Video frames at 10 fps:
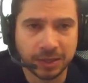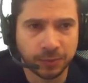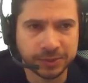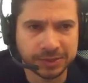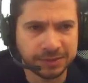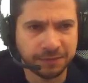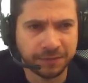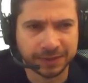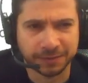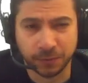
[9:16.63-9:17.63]
which is in
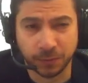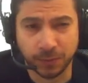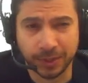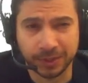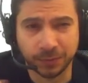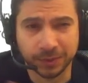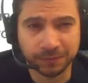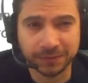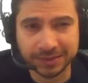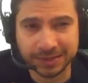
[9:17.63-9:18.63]
fact when one
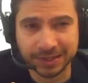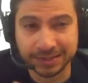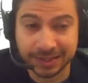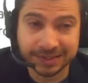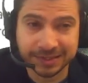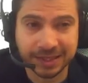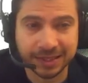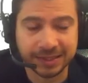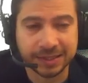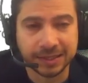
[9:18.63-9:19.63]
of the snakes, his
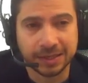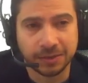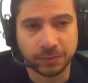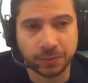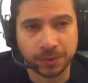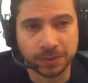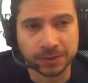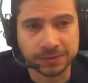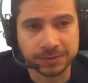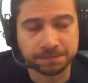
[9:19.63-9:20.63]
snake, was